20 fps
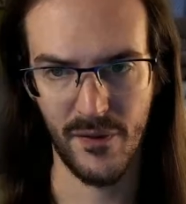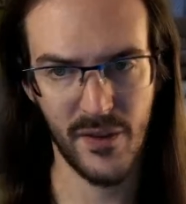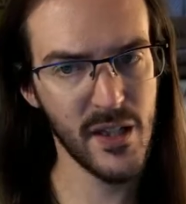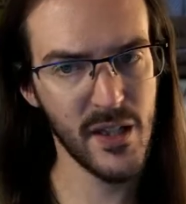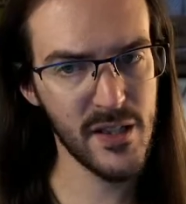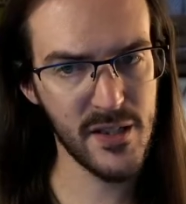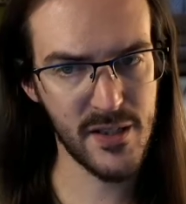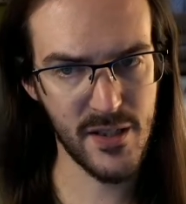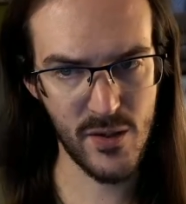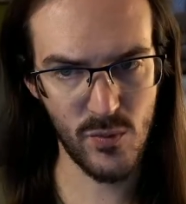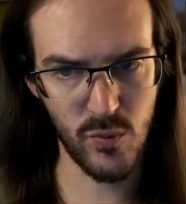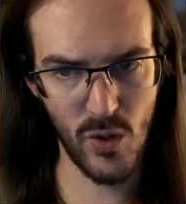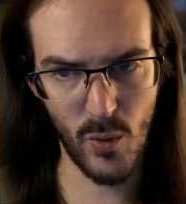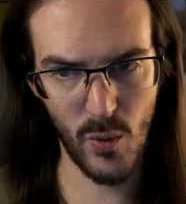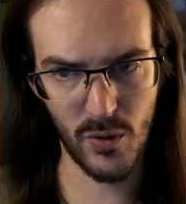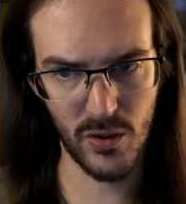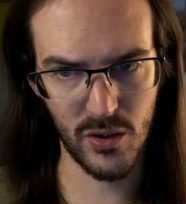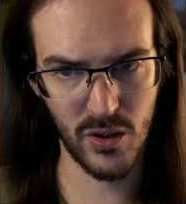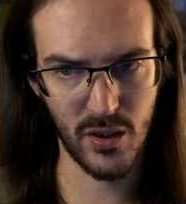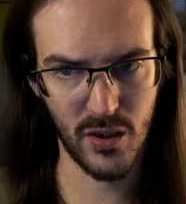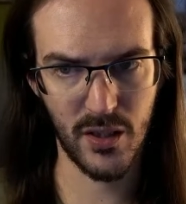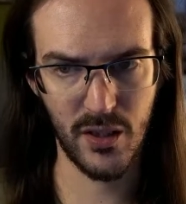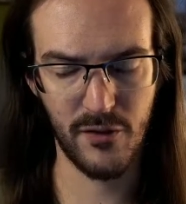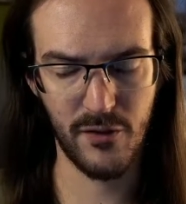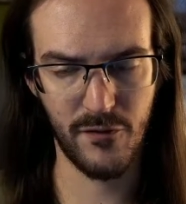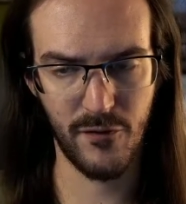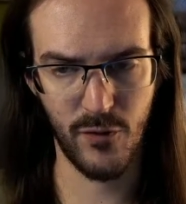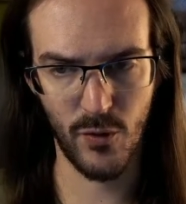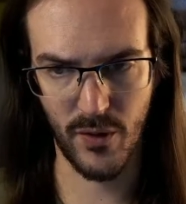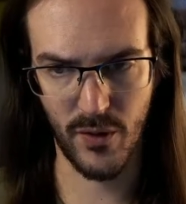This is what we're
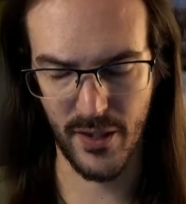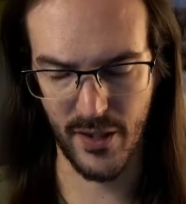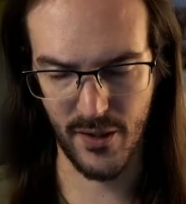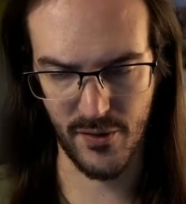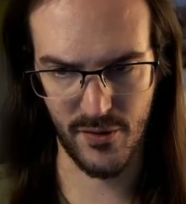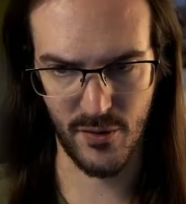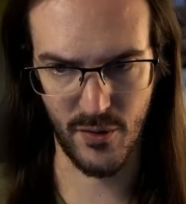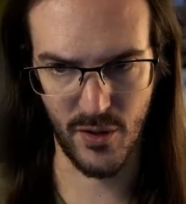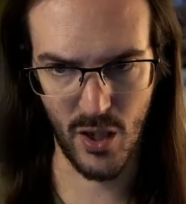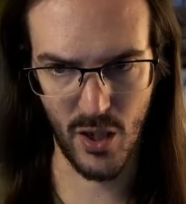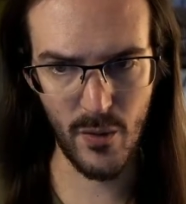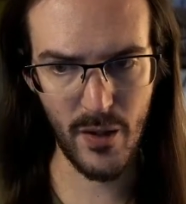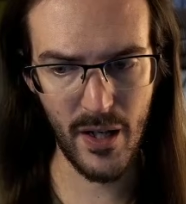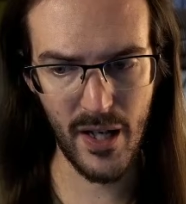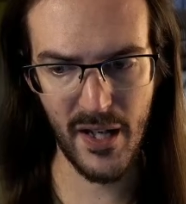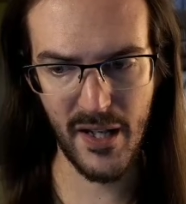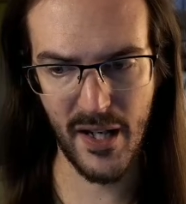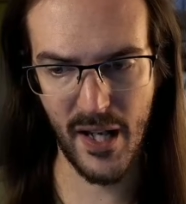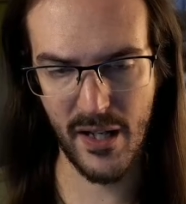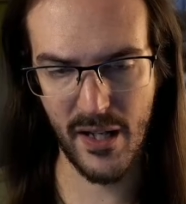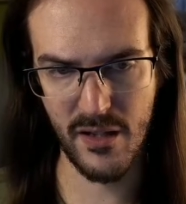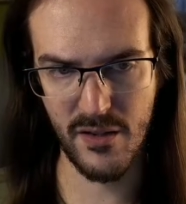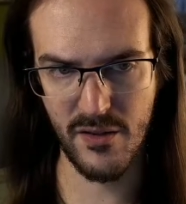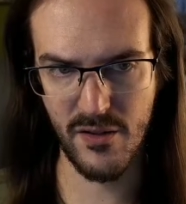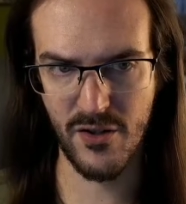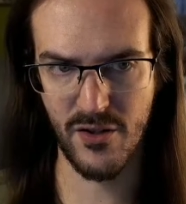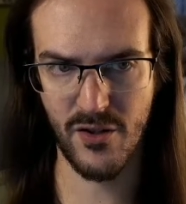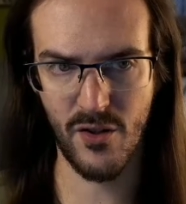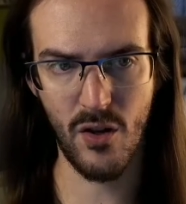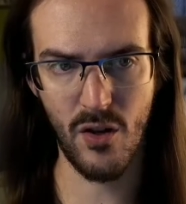looking for here. So go ahead and
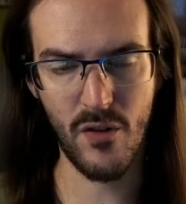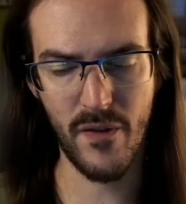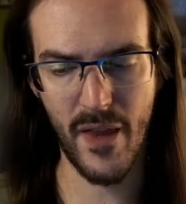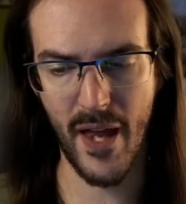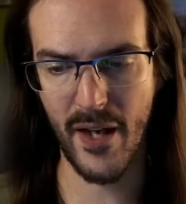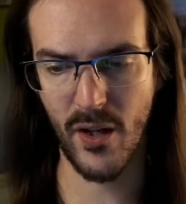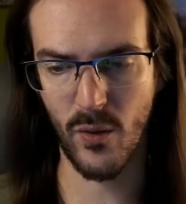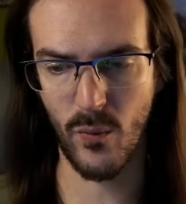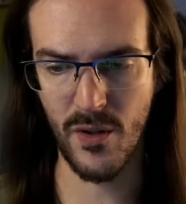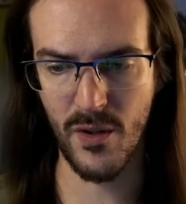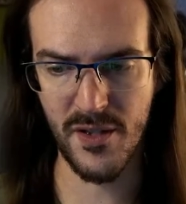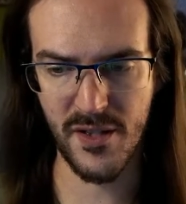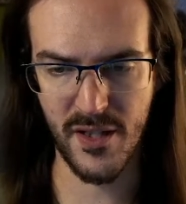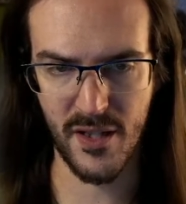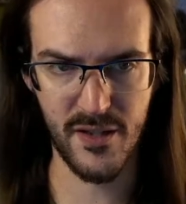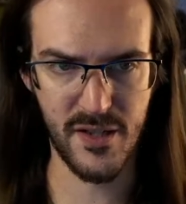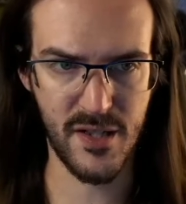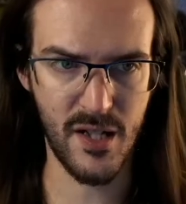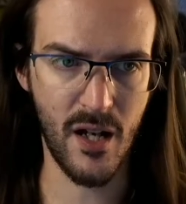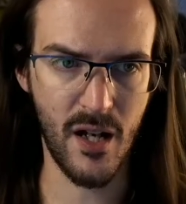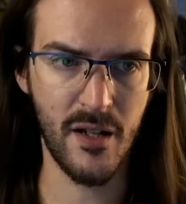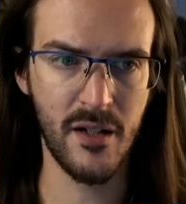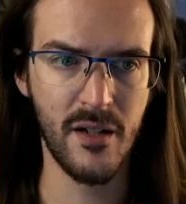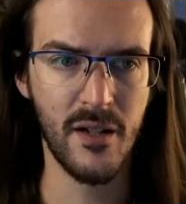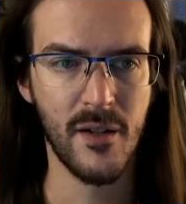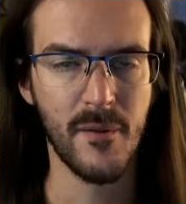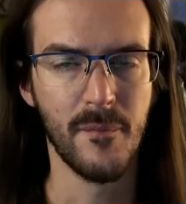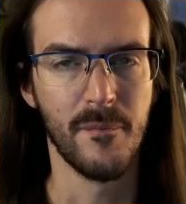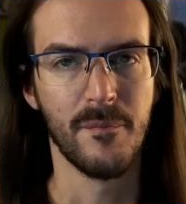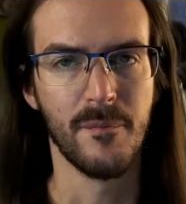install that and once it's done,
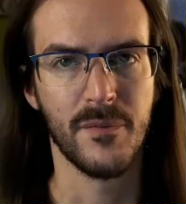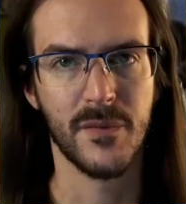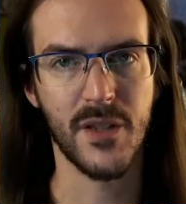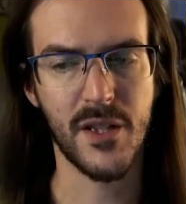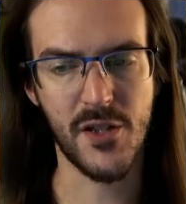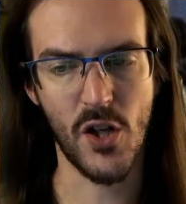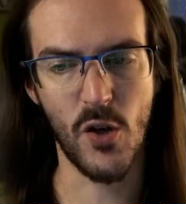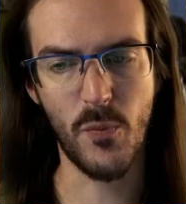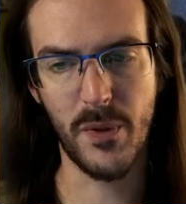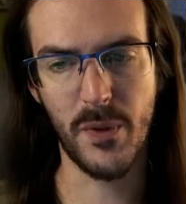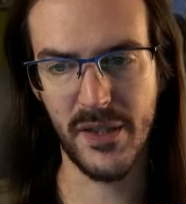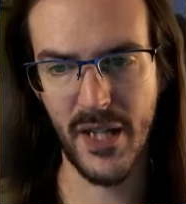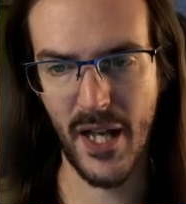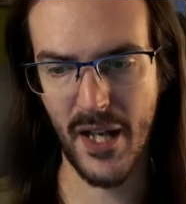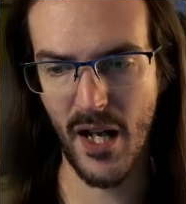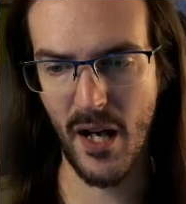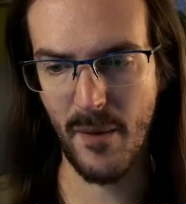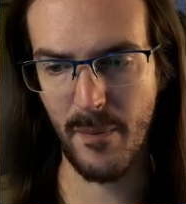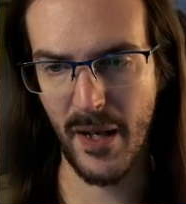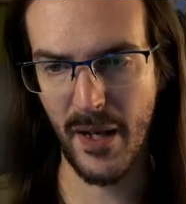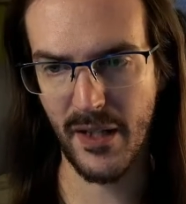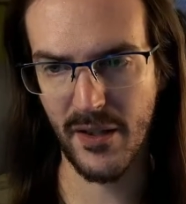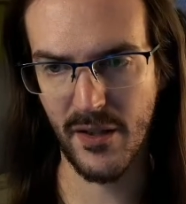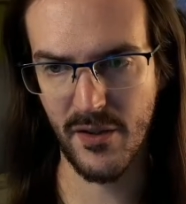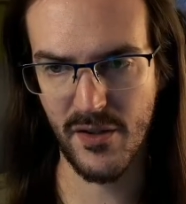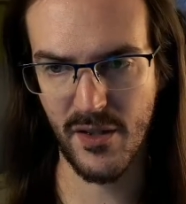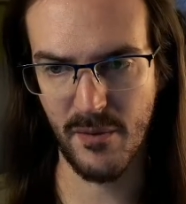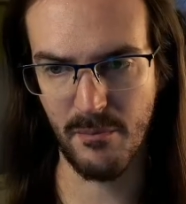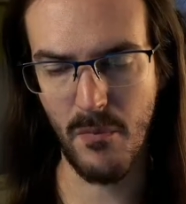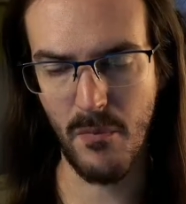Let's open that up and
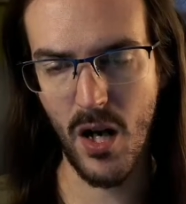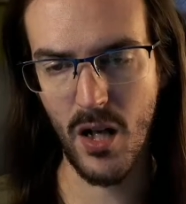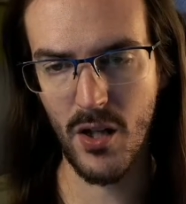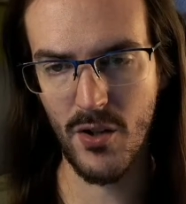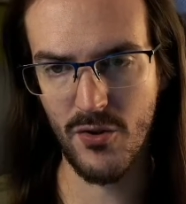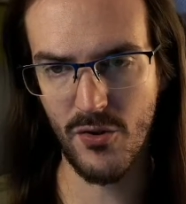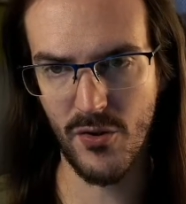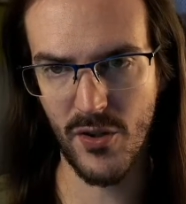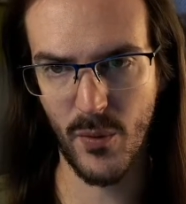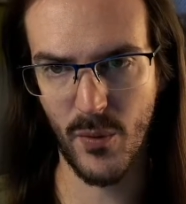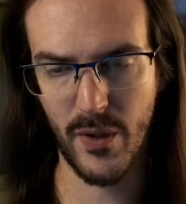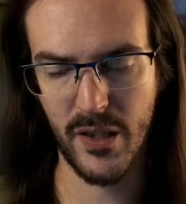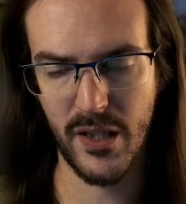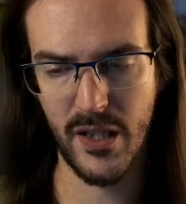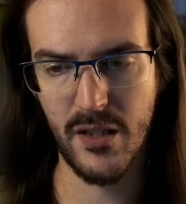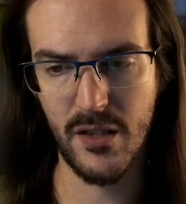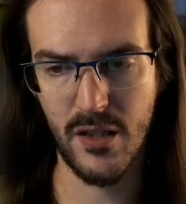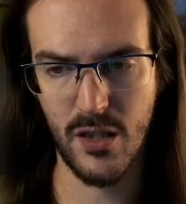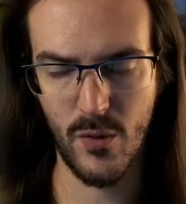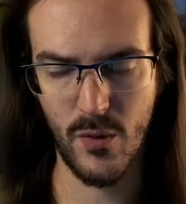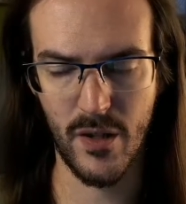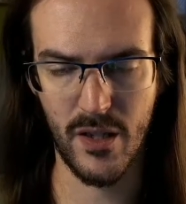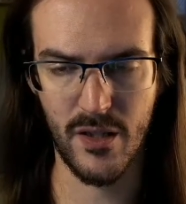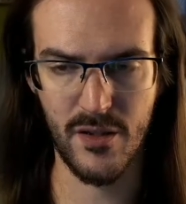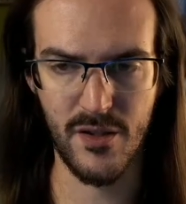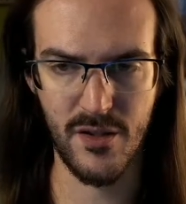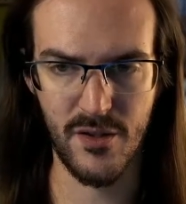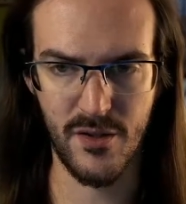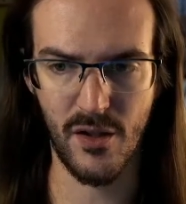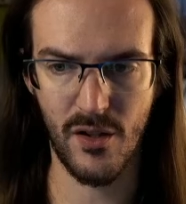there's a module that we need to
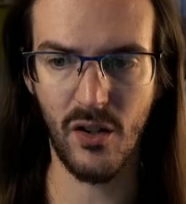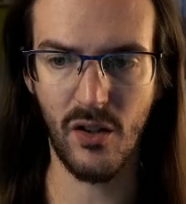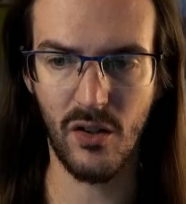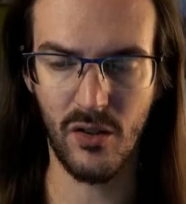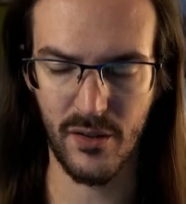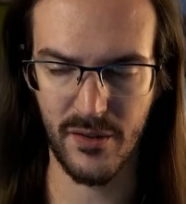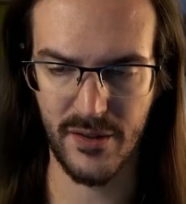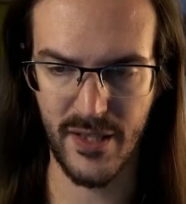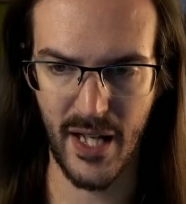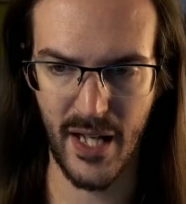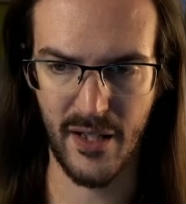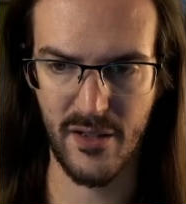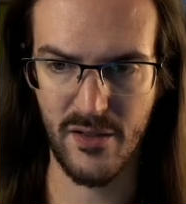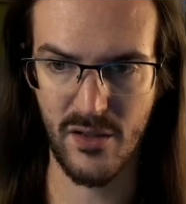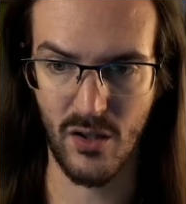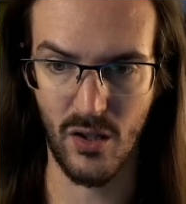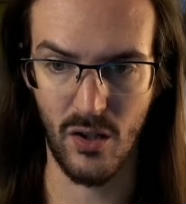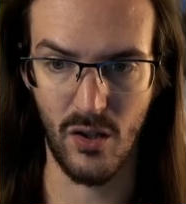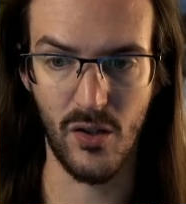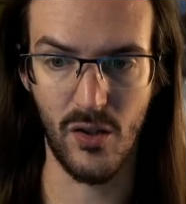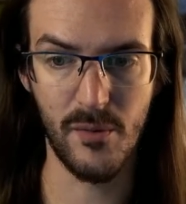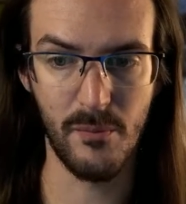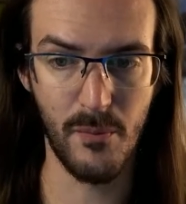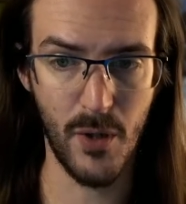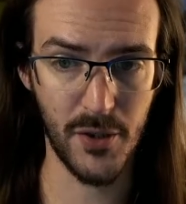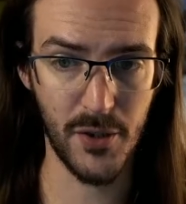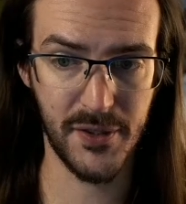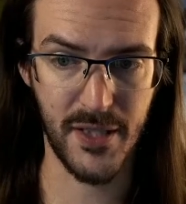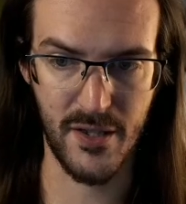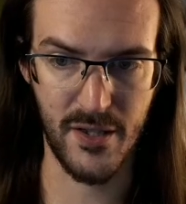install next called
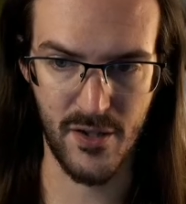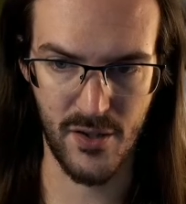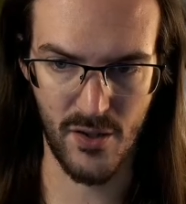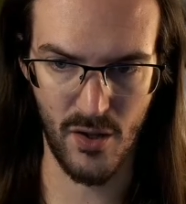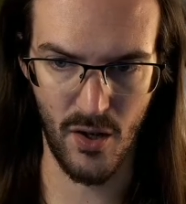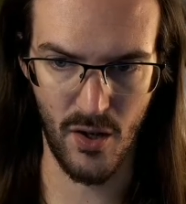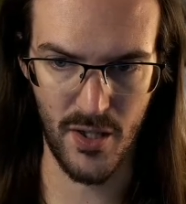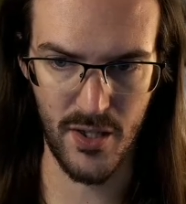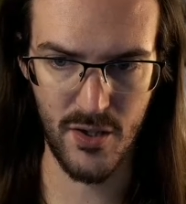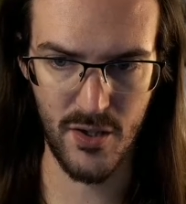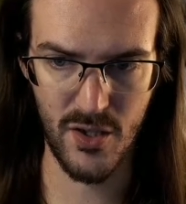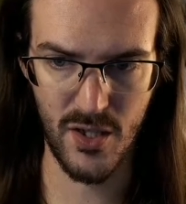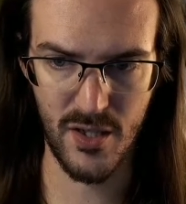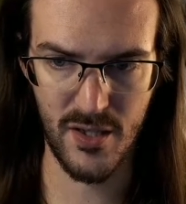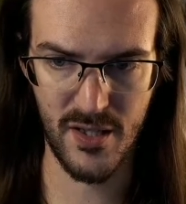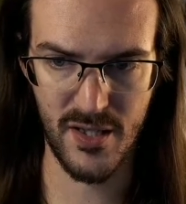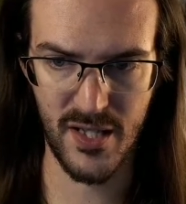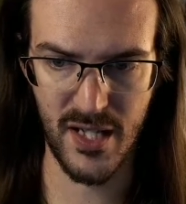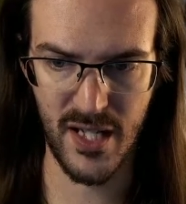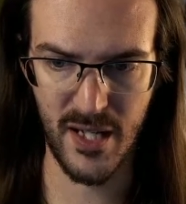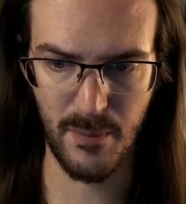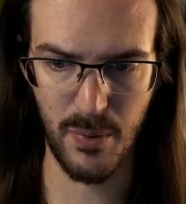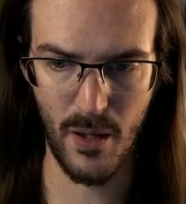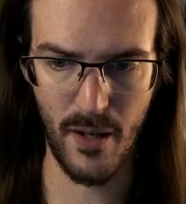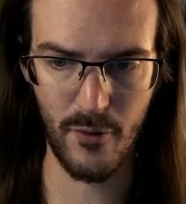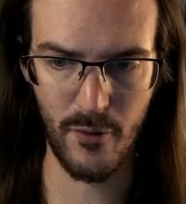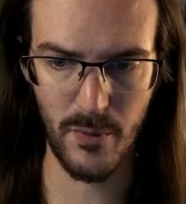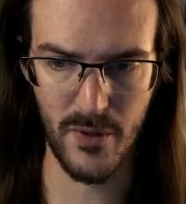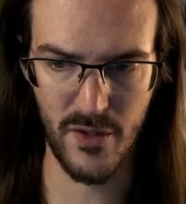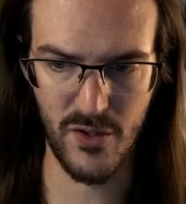Multistar. You should see it
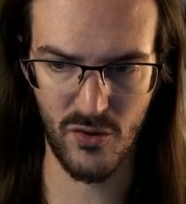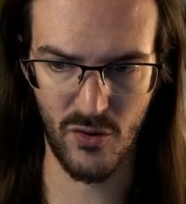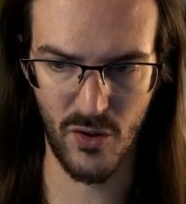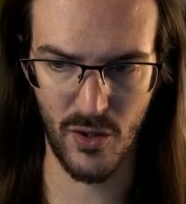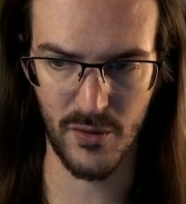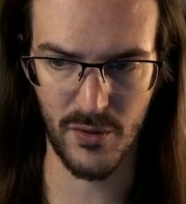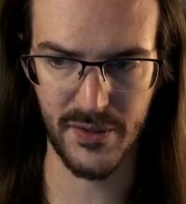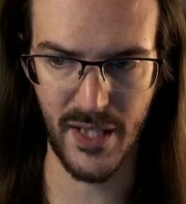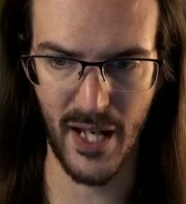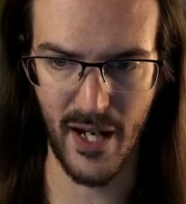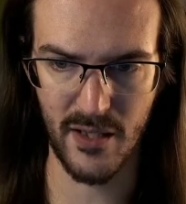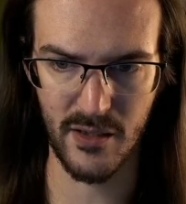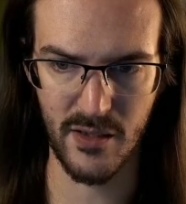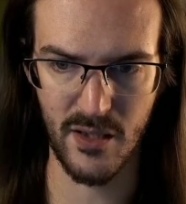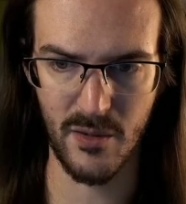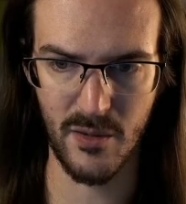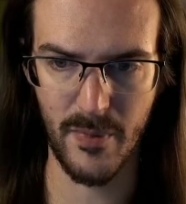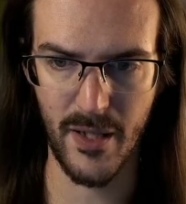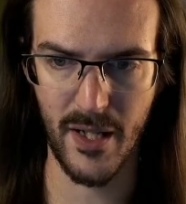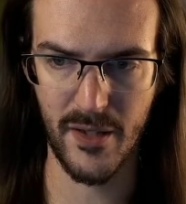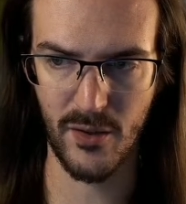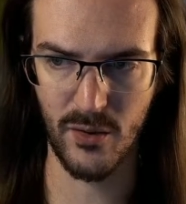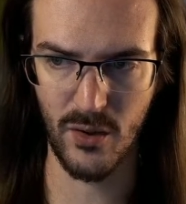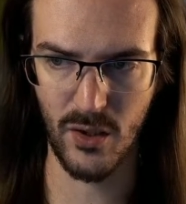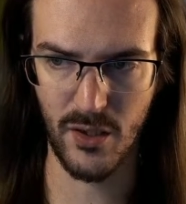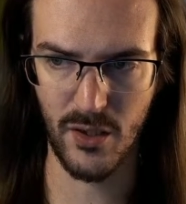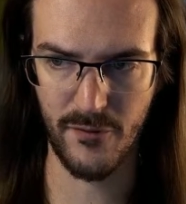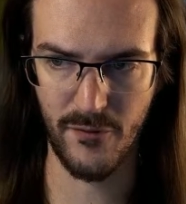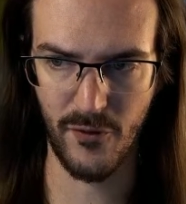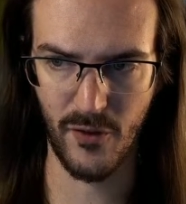probably scroll down a little bit and you're
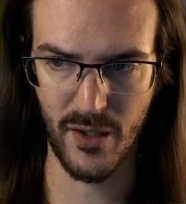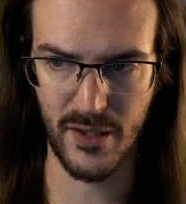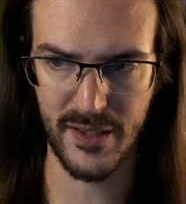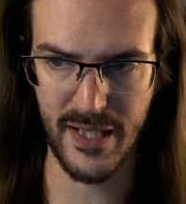looking for a